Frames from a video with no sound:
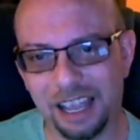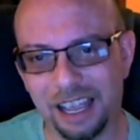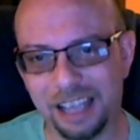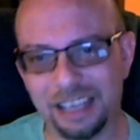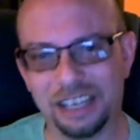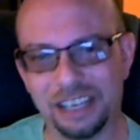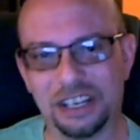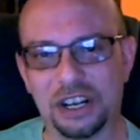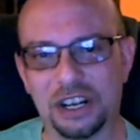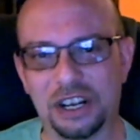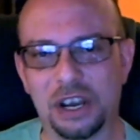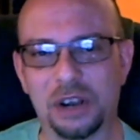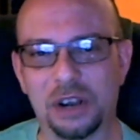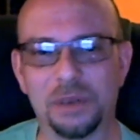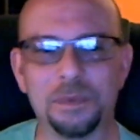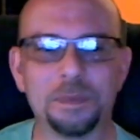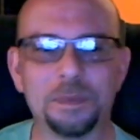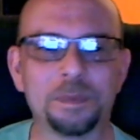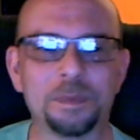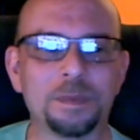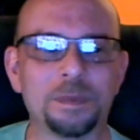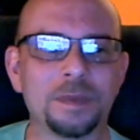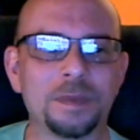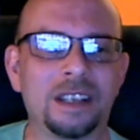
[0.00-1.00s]
you know,
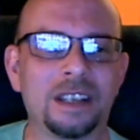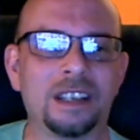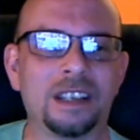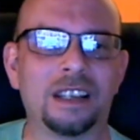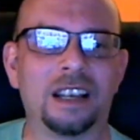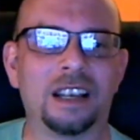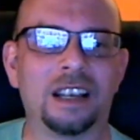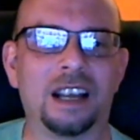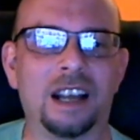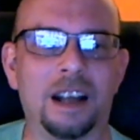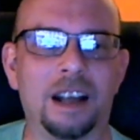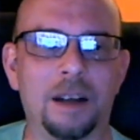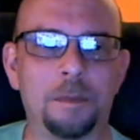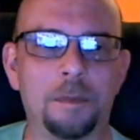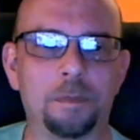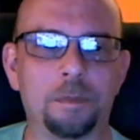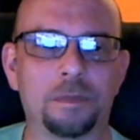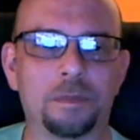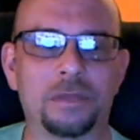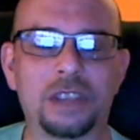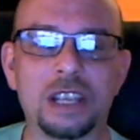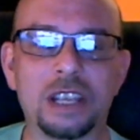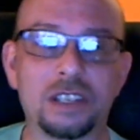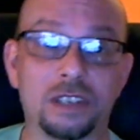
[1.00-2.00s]
um,
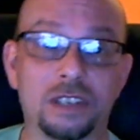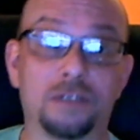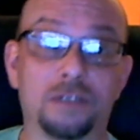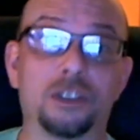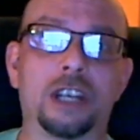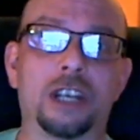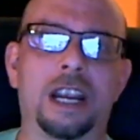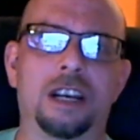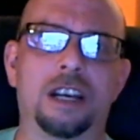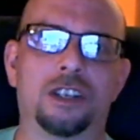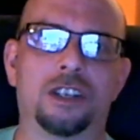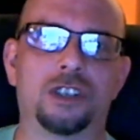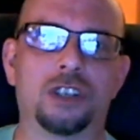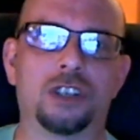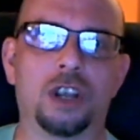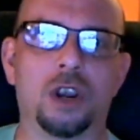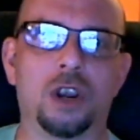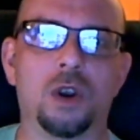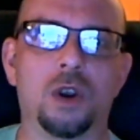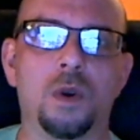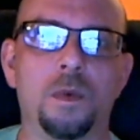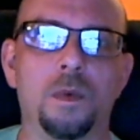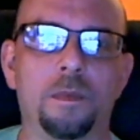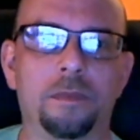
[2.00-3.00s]
things have changed.
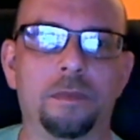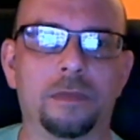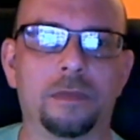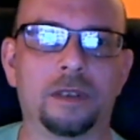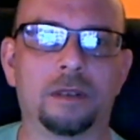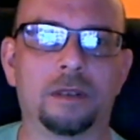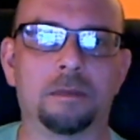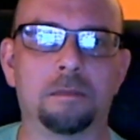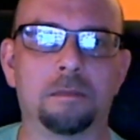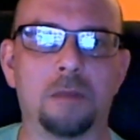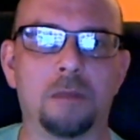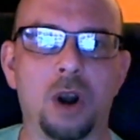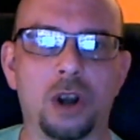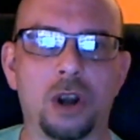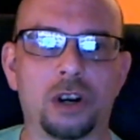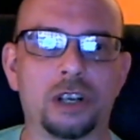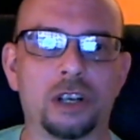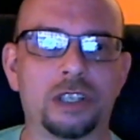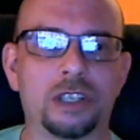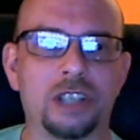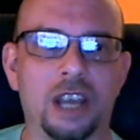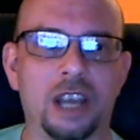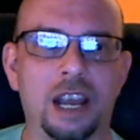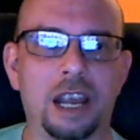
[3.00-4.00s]
So
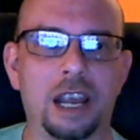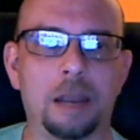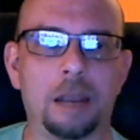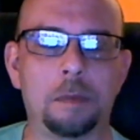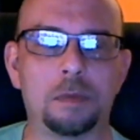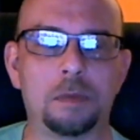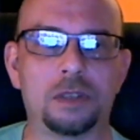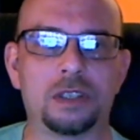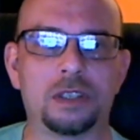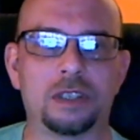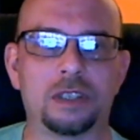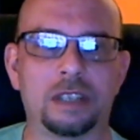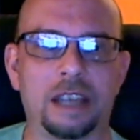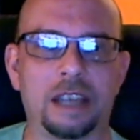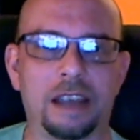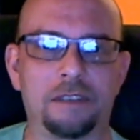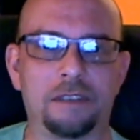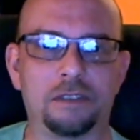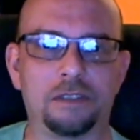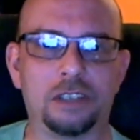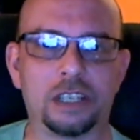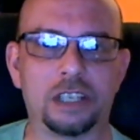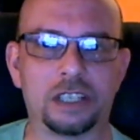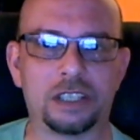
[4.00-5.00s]
modern times
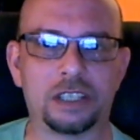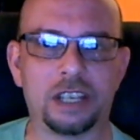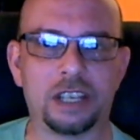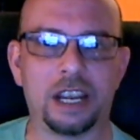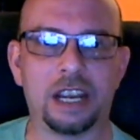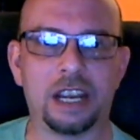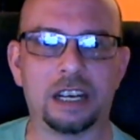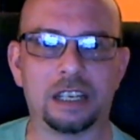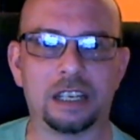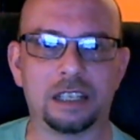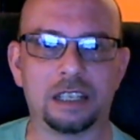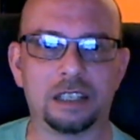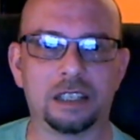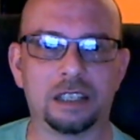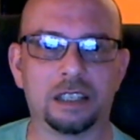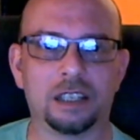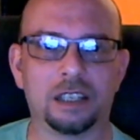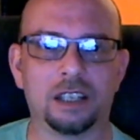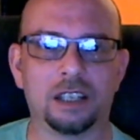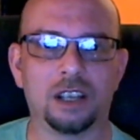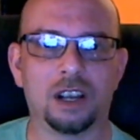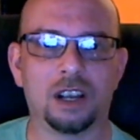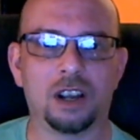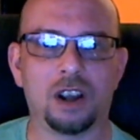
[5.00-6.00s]
have dictated
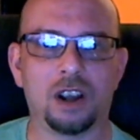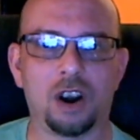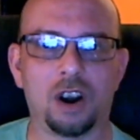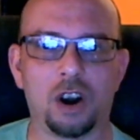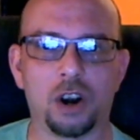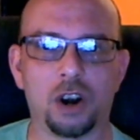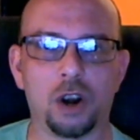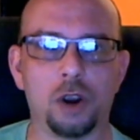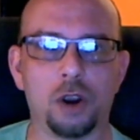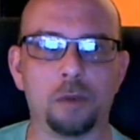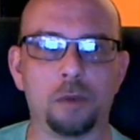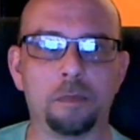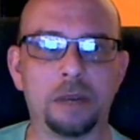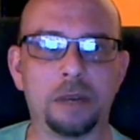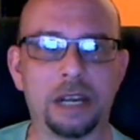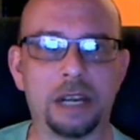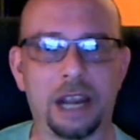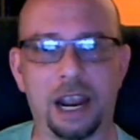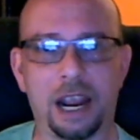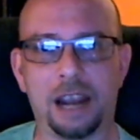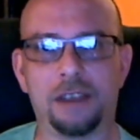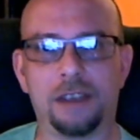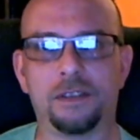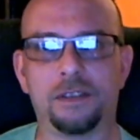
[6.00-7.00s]
our own
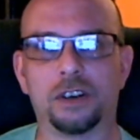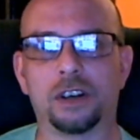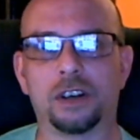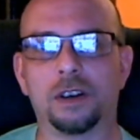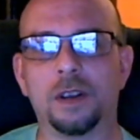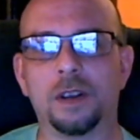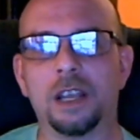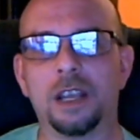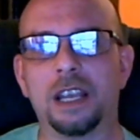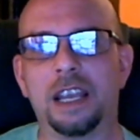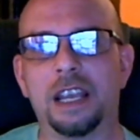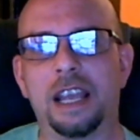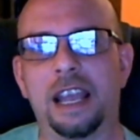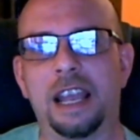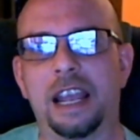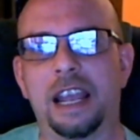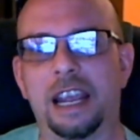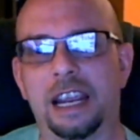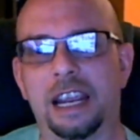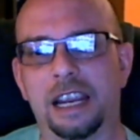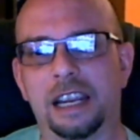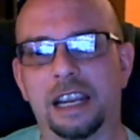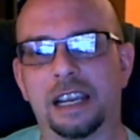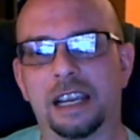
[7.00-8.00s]
behavior.
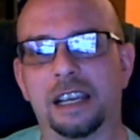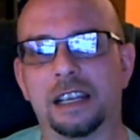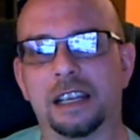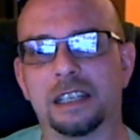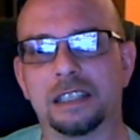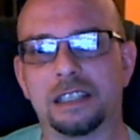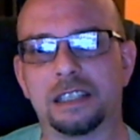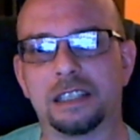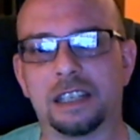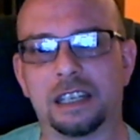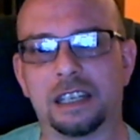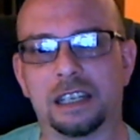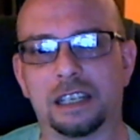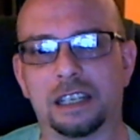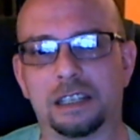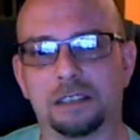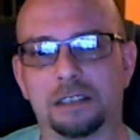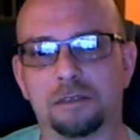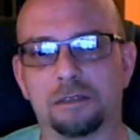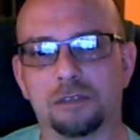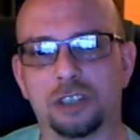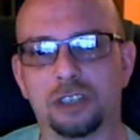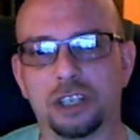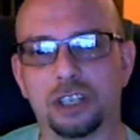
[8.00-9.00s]
And uh,
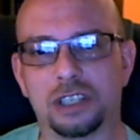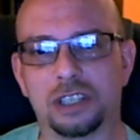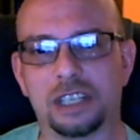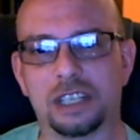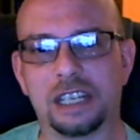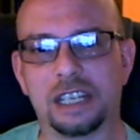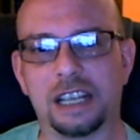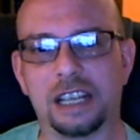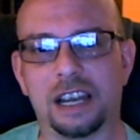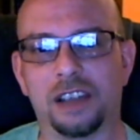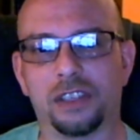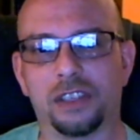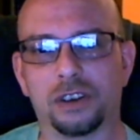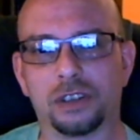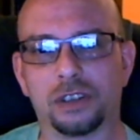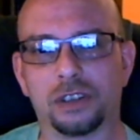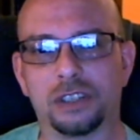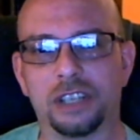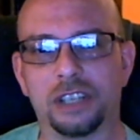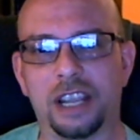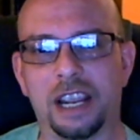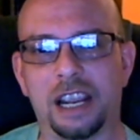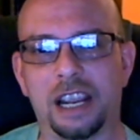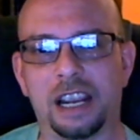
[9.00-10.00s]
just the other
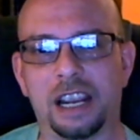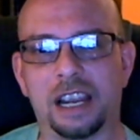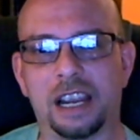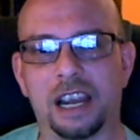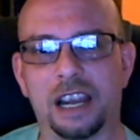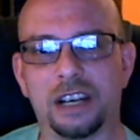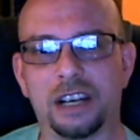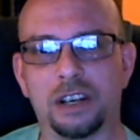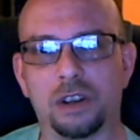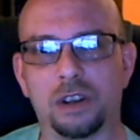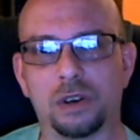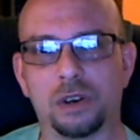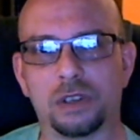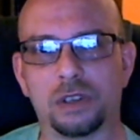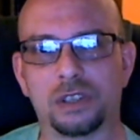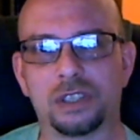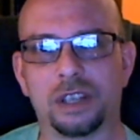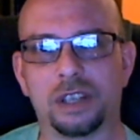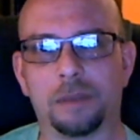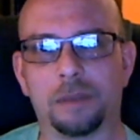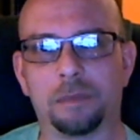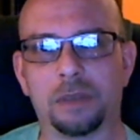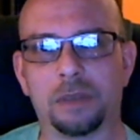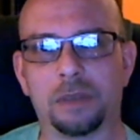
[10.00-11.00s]
day, I noticed
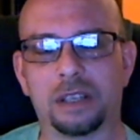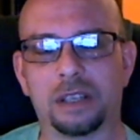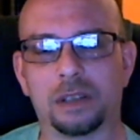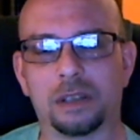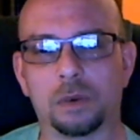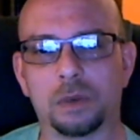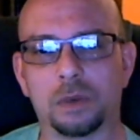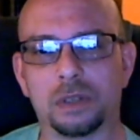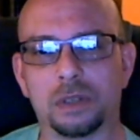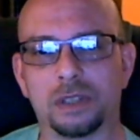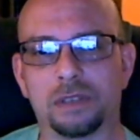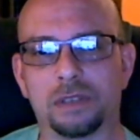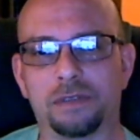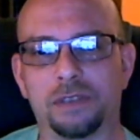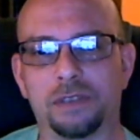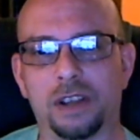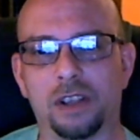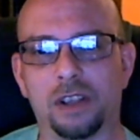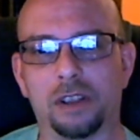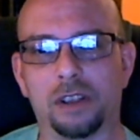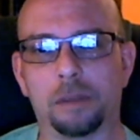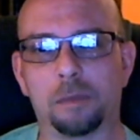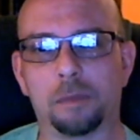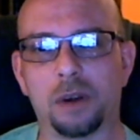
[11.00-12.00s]
something. There was a
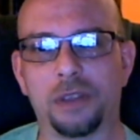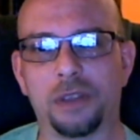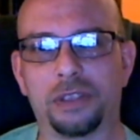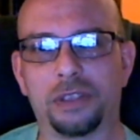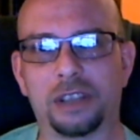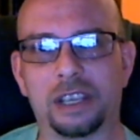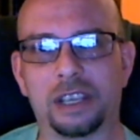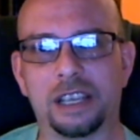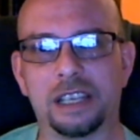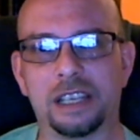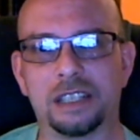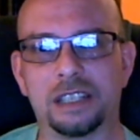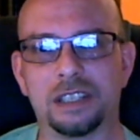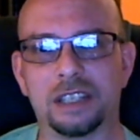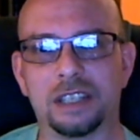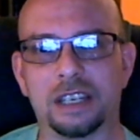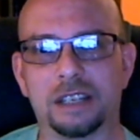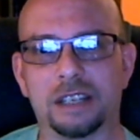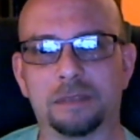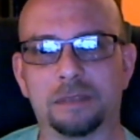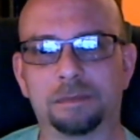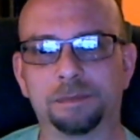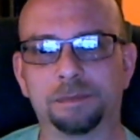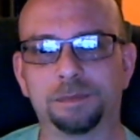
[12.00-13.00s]
fella that brought the kids
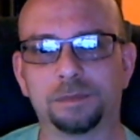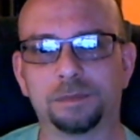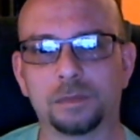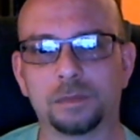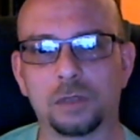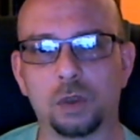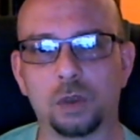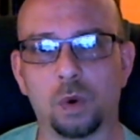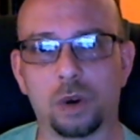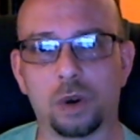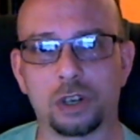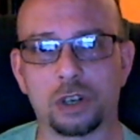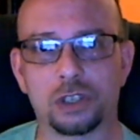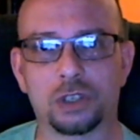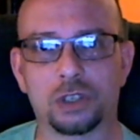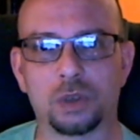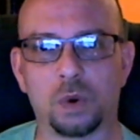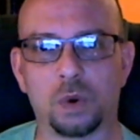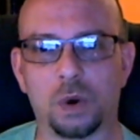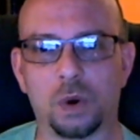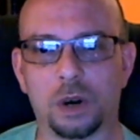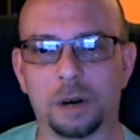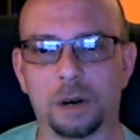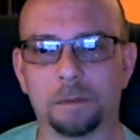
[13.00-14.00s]
in to our
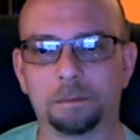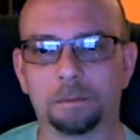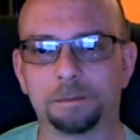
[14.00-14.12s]
store